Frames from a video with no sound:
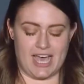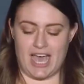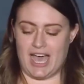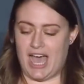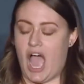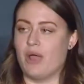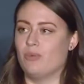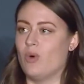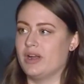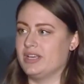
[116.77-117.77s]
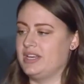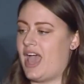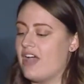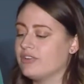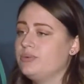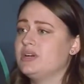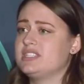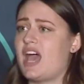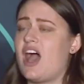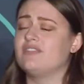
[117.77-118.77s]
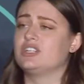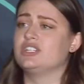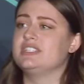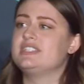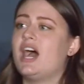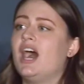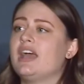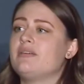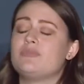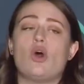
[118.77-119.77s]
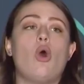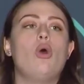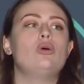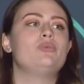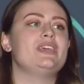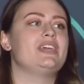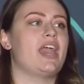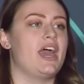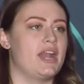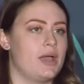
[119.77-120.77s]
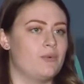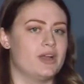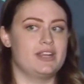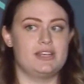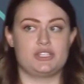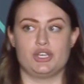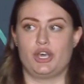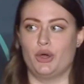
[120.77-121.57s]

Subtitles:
I wanted everyone to have a good time the whole week, and I wanted it to go